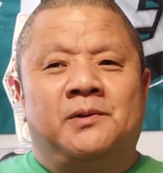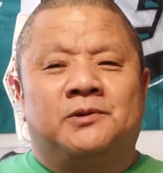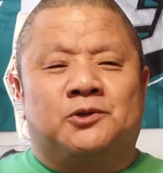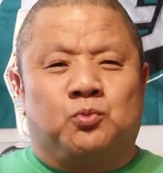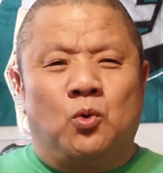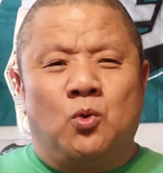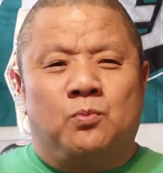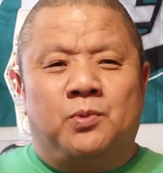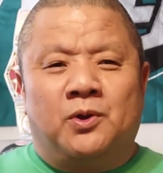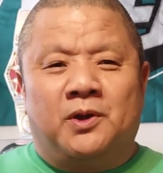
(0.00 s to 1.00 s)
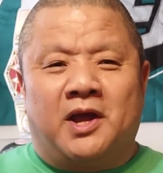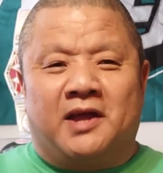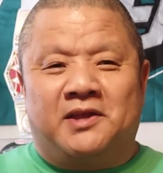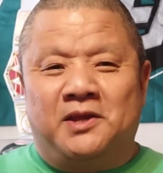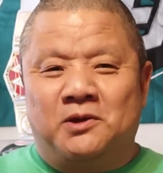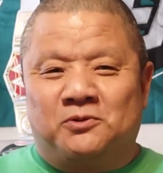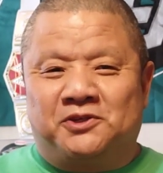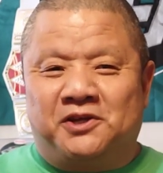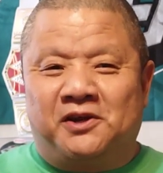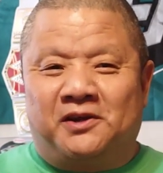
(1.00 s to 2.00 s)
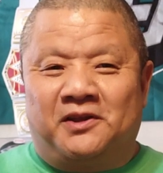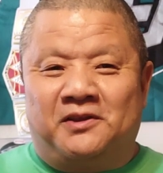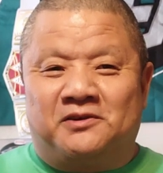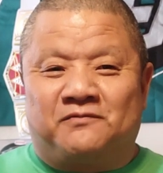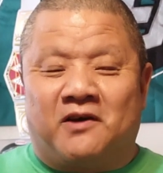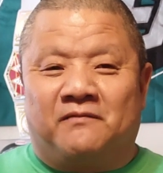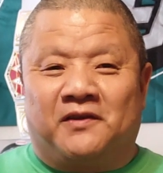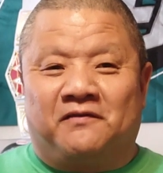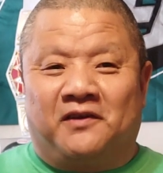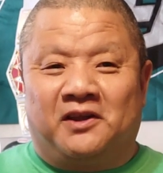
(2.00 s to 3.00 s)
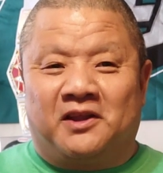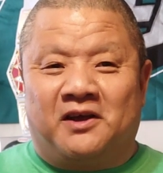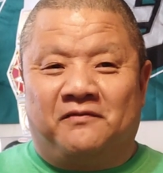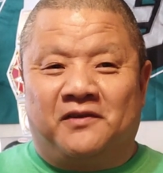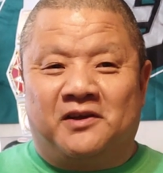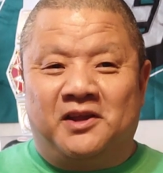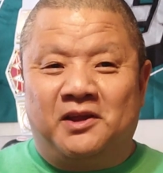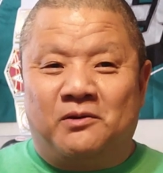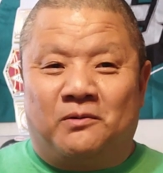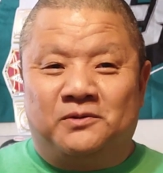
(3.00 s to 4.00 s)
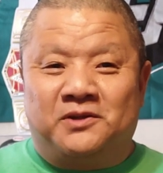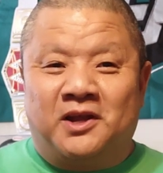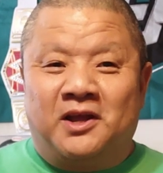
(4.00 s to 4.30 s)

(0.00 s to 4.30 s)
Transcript: Swoop and the Eagles cheerleaders from the Philadelphia Eagles,